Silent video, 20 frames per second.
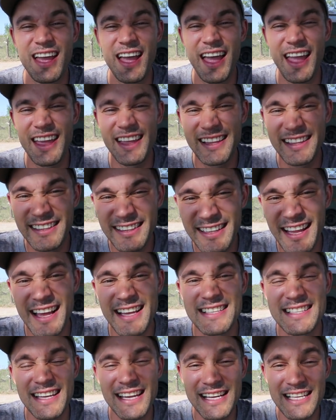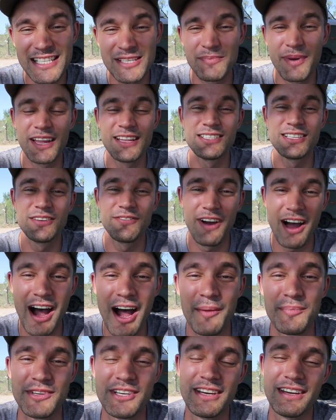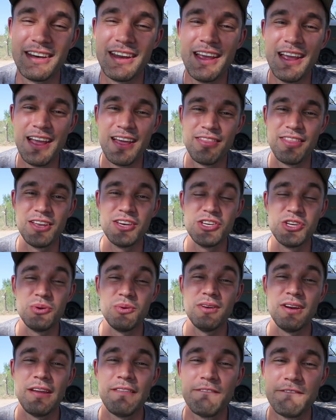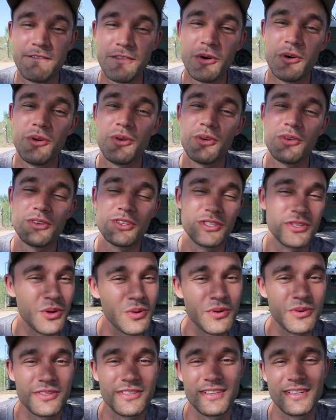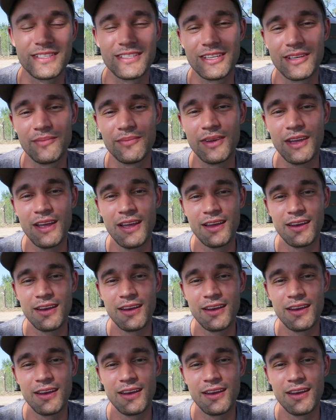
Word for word: a less expensive option than doing a full solar system.